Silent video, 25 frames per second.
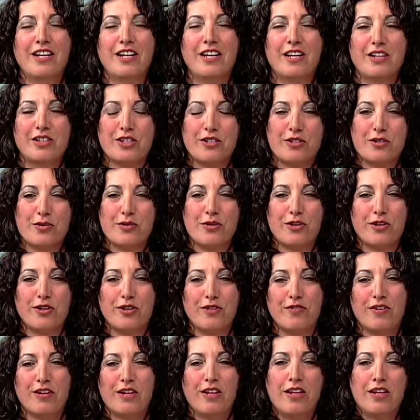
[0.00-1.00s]
to sort of
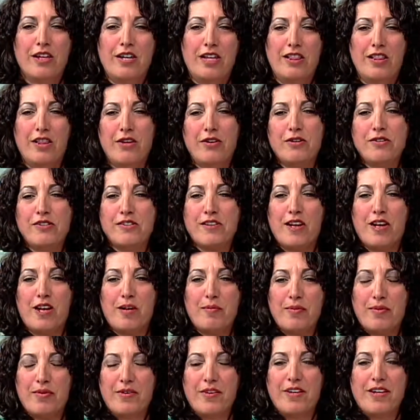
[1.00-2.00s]
close
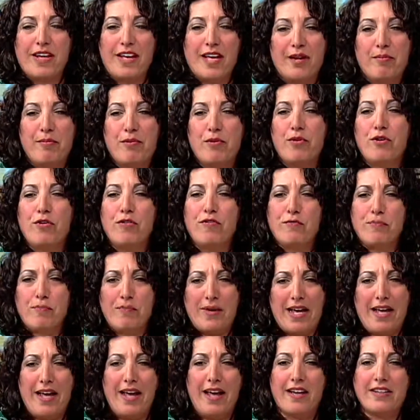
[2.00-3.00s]
up and move
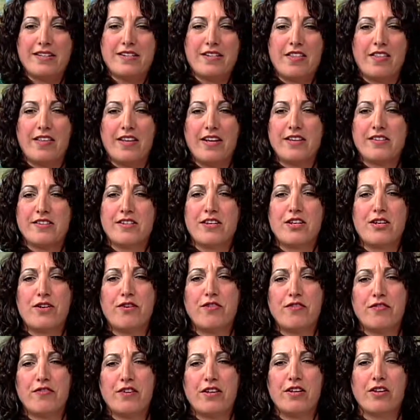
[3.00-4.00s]
past things that you
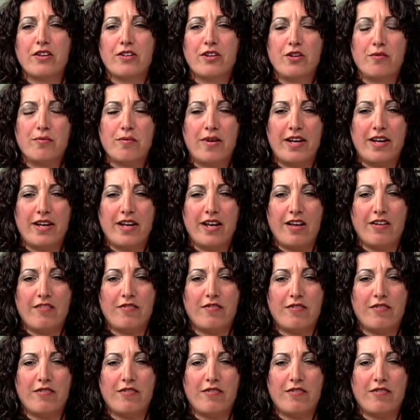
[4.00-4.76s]
feel you might have.